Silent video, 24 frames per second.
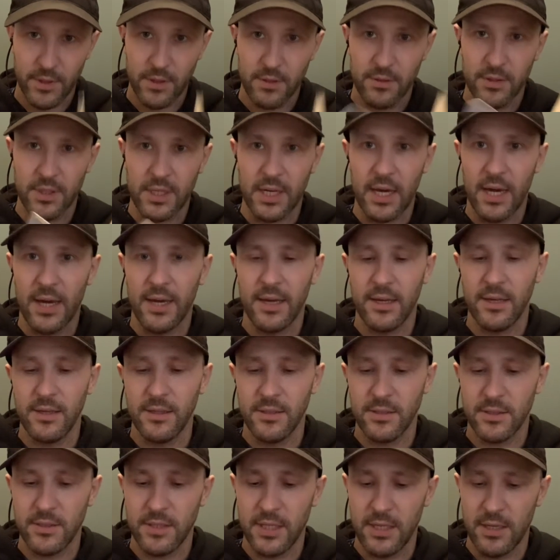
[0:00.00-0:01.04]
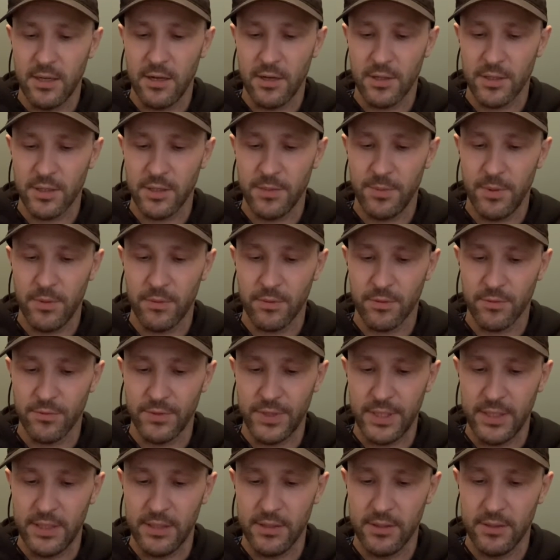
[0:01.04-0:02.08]
the guy he urges people to
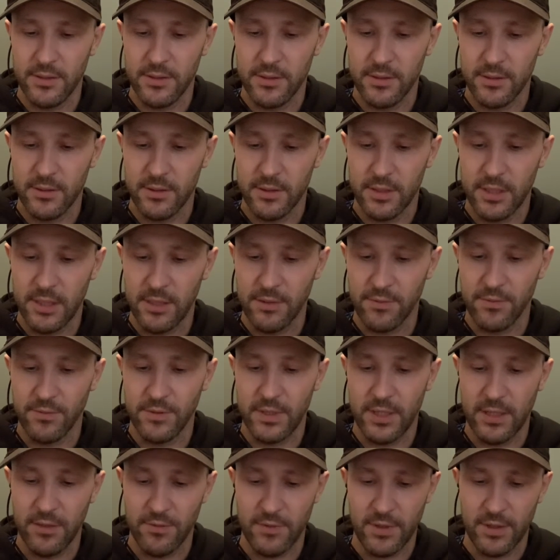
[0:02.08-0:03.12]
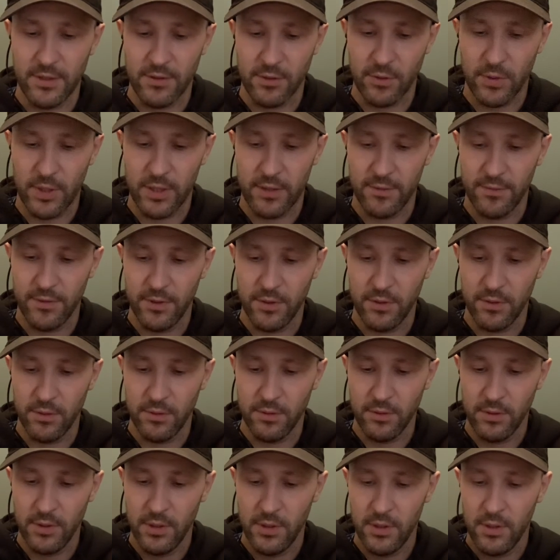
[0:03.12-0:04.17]
read. He's written quite a few
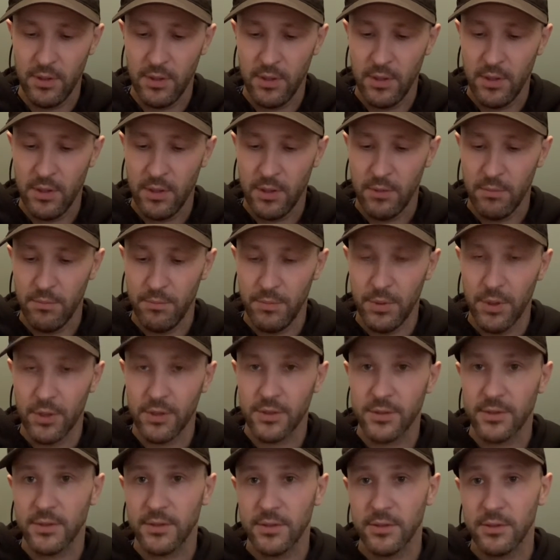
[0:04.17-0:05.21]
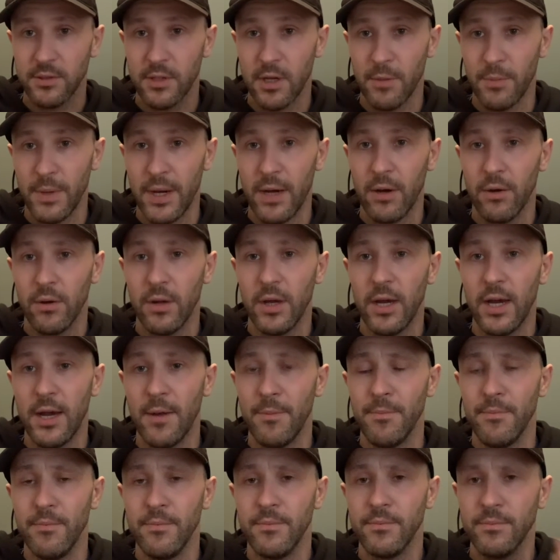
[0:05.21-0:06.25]
books about
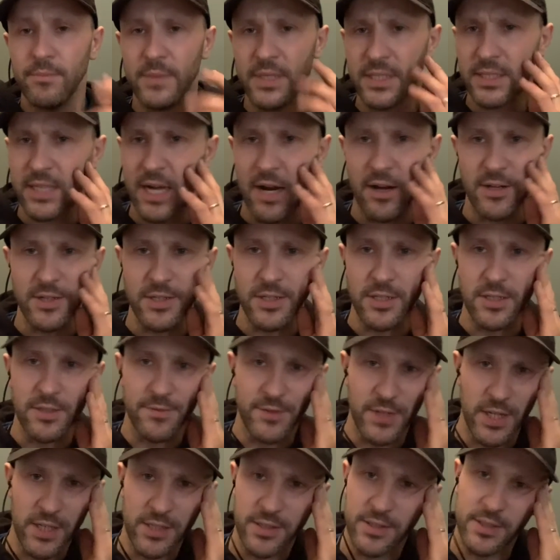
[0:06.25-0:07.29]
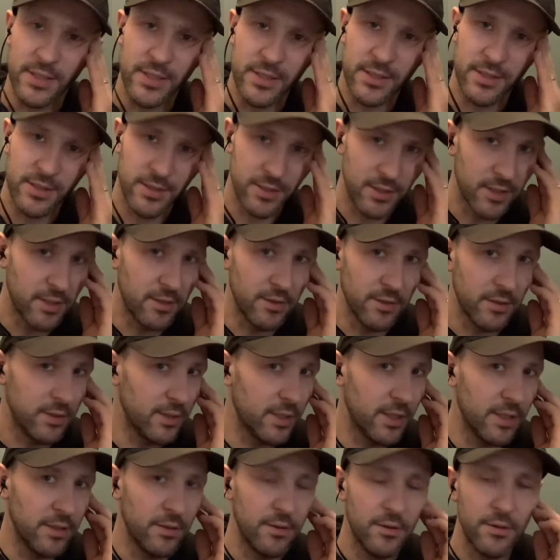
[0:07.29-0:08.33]
miscarriages of justice and
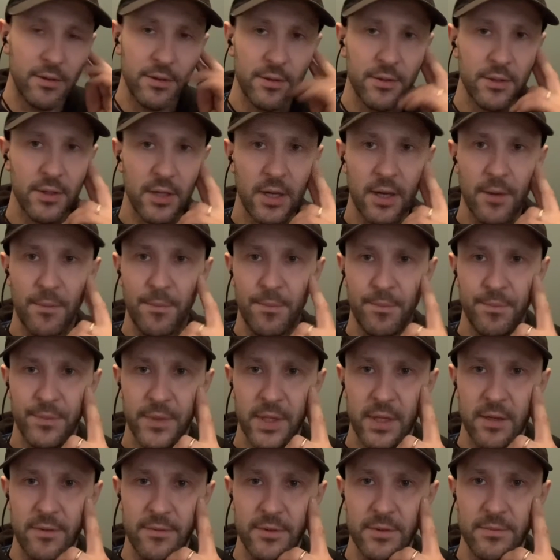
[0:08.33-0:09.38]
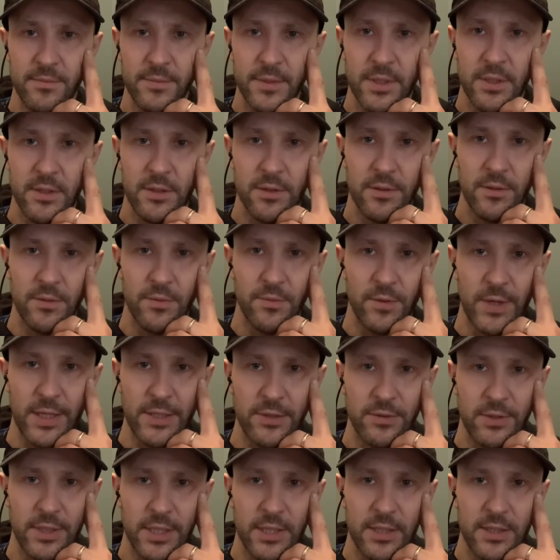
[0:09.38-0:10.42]
kind of
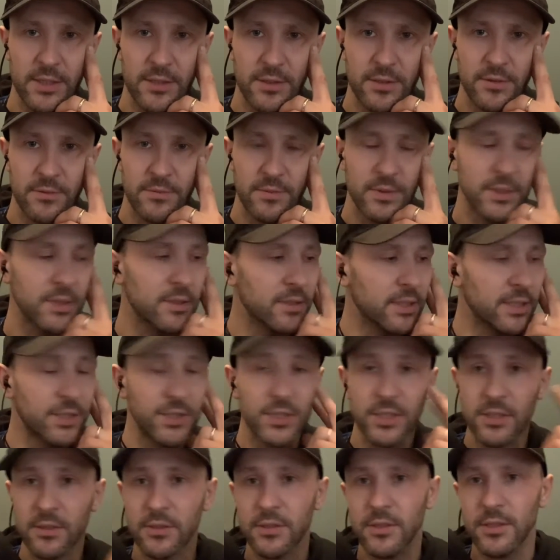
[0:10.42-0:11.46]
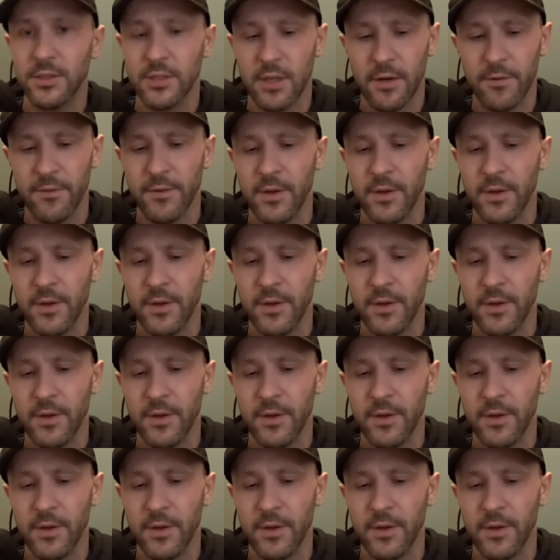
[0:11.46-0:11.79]
racial killings and lynchings and stuff.